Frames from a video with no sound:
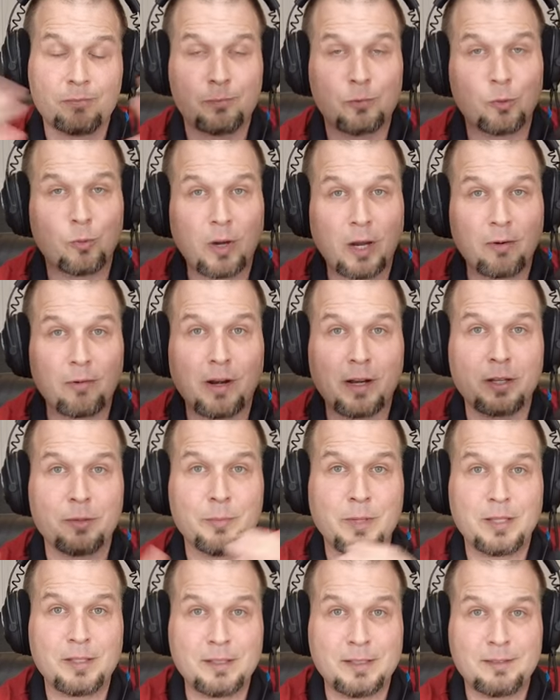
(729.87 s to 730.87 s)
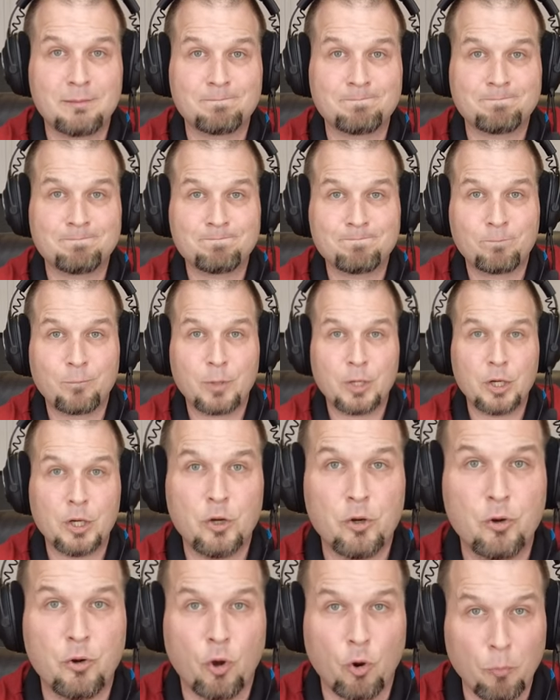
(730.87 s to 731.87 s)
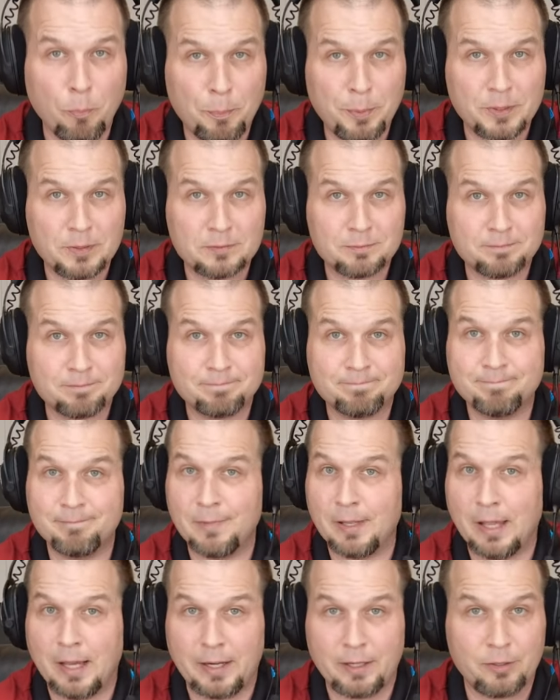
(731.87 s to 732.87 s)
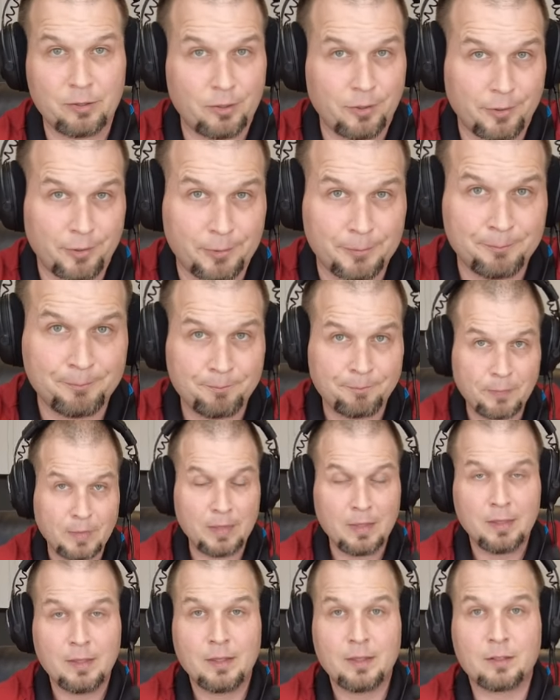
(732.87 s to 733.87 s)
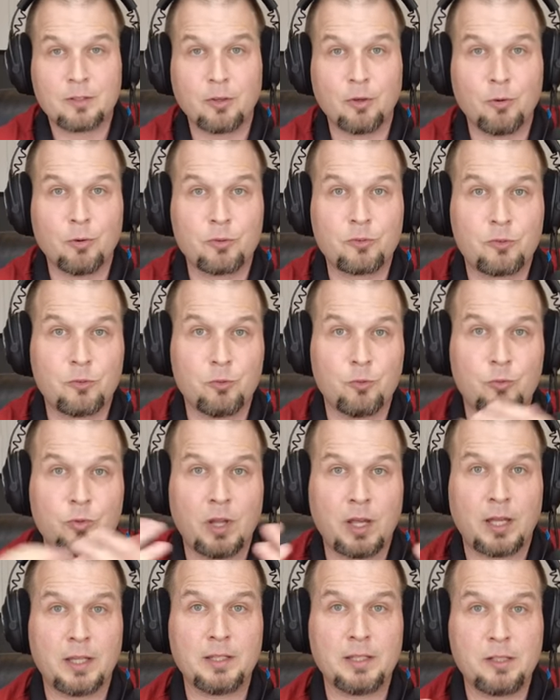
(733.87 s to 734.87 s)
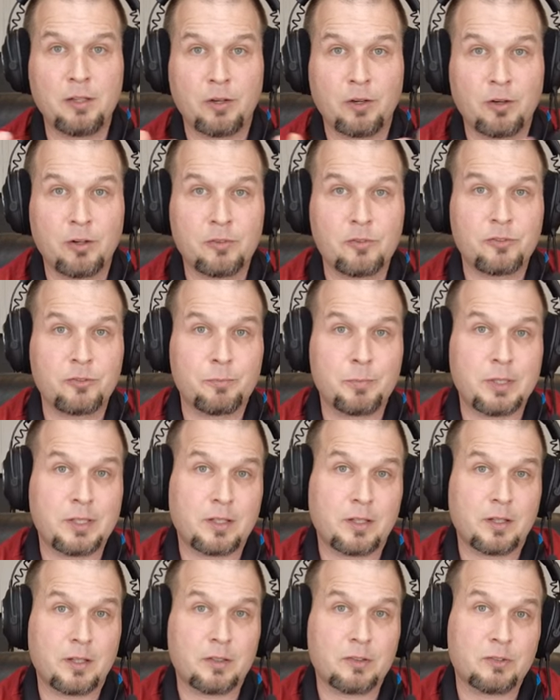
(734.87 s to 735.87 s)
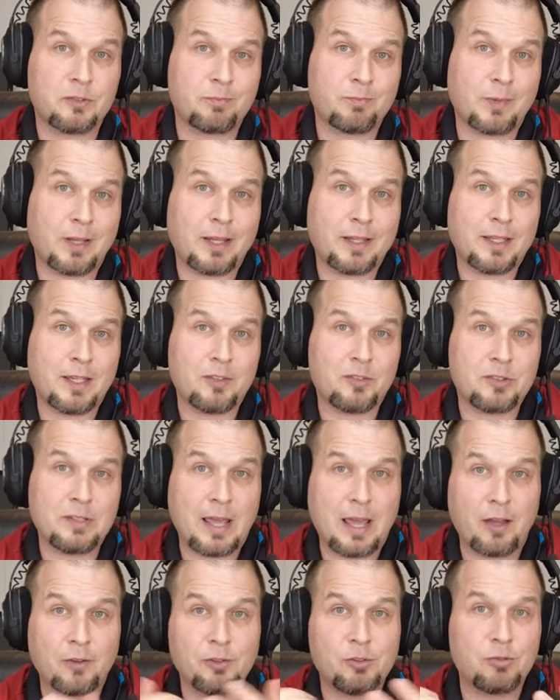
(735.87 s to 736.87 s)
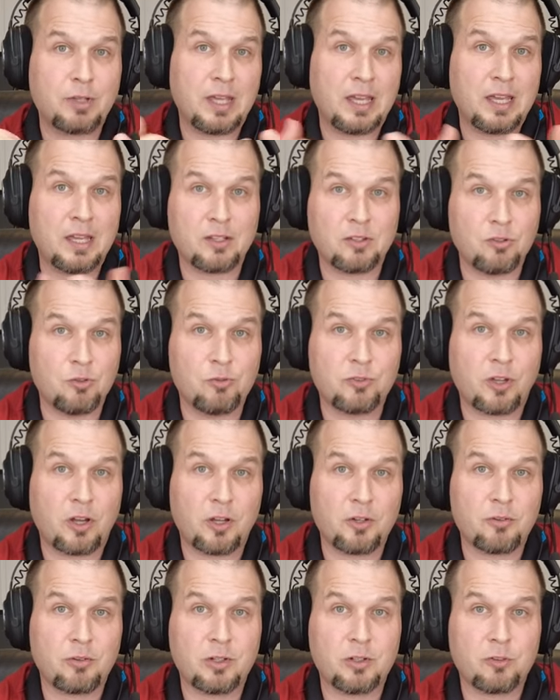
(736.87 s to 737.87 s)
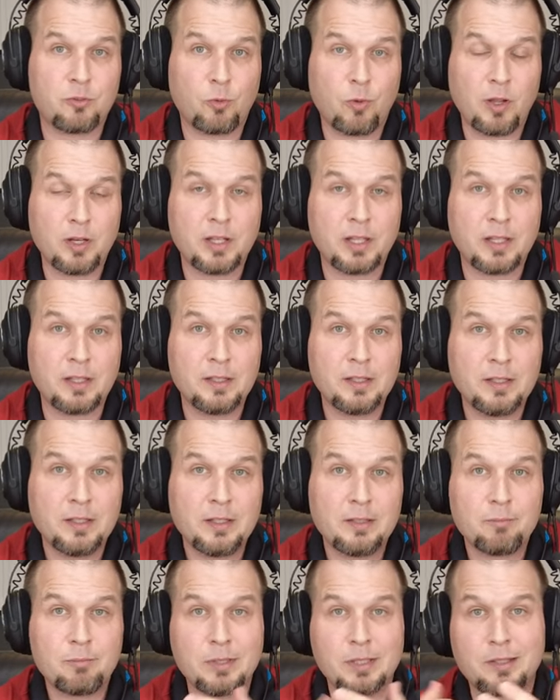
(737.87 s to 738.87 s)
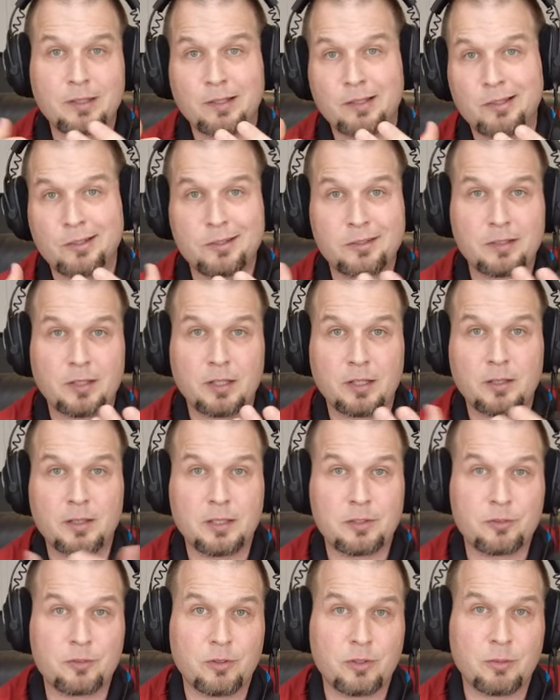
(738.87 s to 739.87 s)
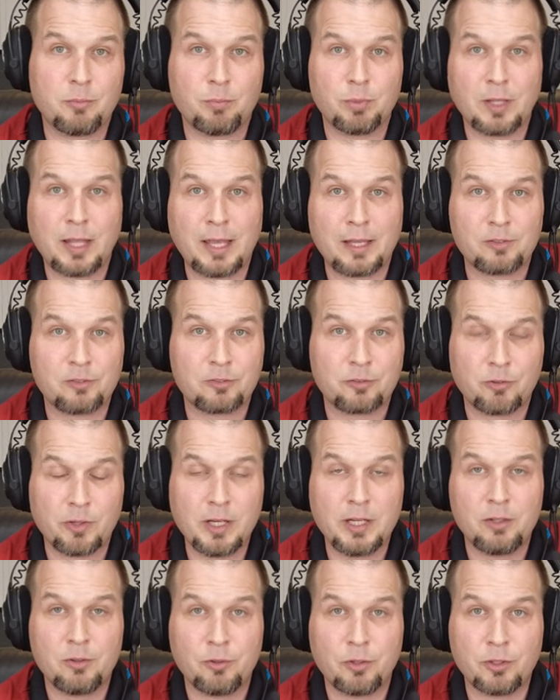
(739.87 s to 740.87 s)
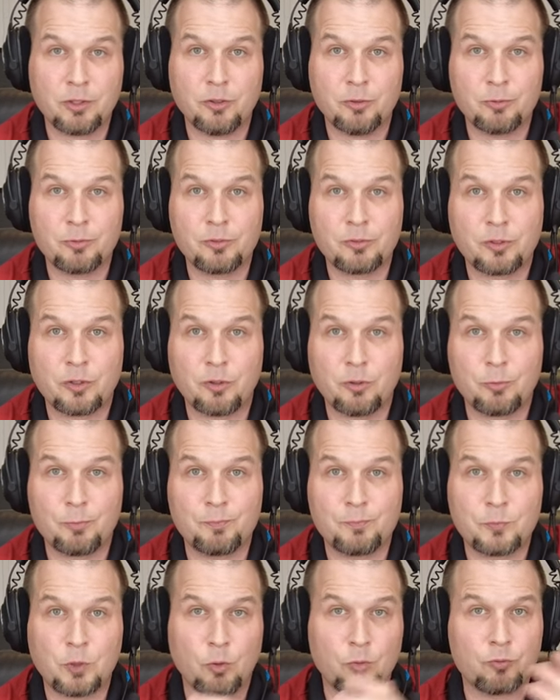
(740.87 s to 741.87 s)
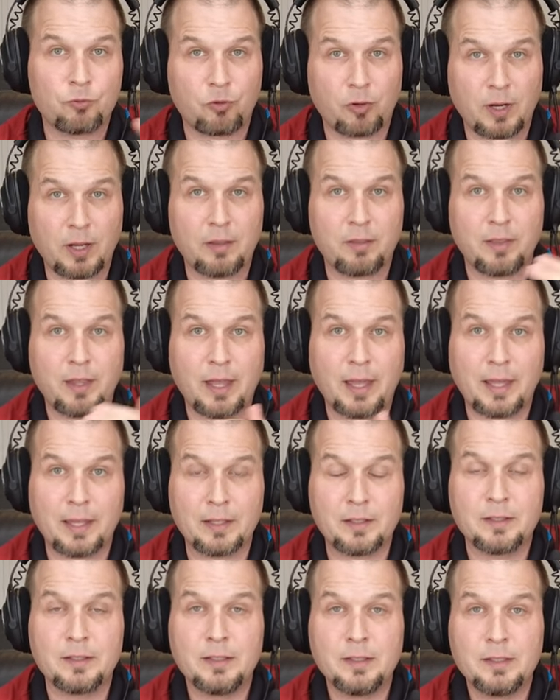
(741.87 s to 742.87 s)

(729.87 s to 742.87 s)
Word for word: Do I recommend it? Nope, not at all. Go to 90 hertz because I guess now you can't use 120 because uh, it's going to black screen on you. So don't try that.